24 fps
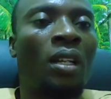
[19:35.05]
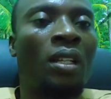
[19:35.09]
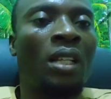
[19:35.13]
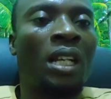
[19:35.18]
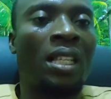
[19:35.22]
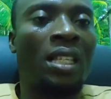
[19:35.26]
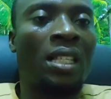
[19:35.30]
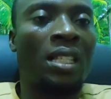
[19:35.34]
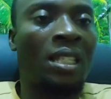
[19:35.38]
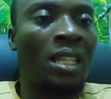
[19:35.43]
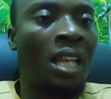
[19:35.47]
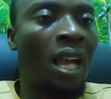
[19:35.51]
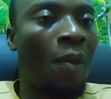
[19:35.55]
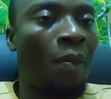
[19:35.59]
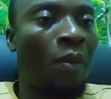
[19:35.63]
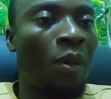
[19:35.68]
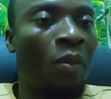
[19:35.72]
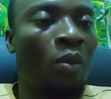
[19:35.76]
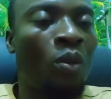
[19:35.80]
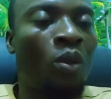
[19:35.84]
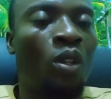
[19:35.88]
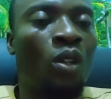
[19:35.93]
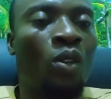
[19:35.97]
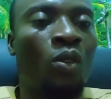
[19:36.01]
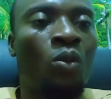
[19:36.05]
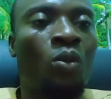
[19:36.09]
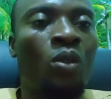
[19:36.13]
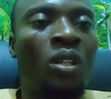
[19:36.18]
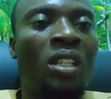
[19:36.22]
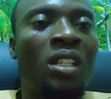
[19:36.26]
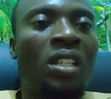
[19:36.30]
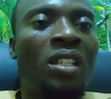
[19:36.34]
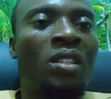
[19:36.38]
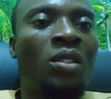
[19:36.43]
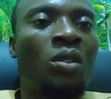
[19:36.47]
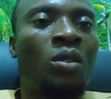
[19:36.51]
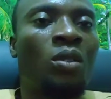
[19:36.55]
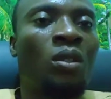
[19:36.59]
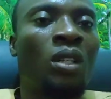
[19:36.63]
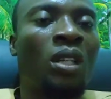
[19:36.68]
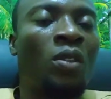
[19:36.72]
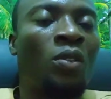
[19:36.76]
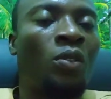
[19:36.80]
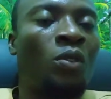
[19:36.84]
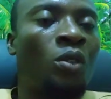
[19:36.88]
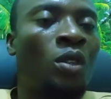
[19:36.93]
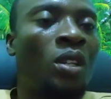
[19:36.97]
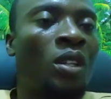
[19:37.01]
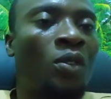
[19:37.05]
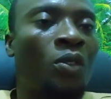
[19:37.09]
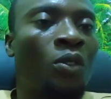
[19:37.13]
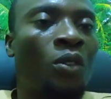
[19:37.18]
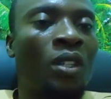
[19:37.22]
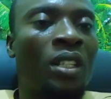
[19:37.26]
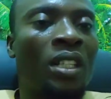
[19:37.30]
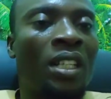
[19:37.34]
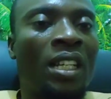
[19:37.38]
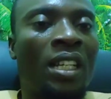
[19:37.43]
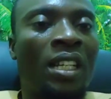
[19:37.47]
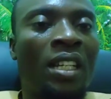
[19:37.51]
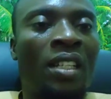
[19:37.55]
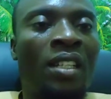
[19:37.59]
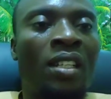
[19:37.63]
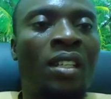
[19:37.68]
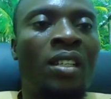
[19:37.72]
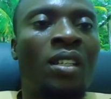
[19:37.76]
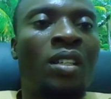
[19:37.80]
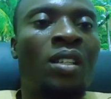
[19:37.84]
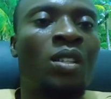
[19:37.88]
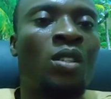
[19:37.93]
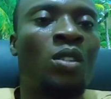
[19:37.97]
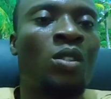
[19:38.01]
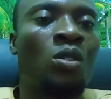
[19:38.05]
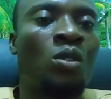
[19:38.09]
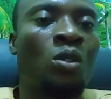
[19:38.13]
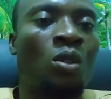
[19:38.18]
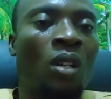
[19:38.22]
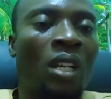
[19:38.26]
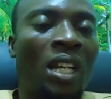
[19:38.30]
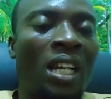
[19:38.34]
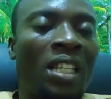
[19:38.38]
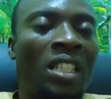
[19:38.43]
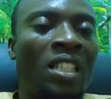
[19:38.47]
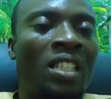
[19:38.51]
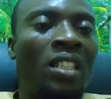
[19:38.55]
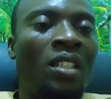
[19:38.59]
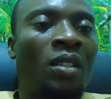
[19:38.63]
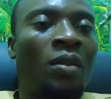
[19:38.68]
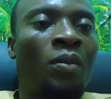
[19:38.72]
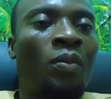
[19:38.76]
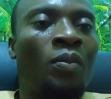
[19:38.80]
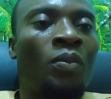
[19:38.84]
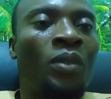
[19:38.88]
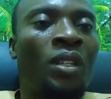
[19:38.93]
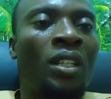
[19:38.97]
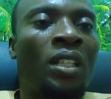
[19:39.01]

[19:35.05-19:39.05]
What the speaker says: that is capable of winning you a fully funded scholarship.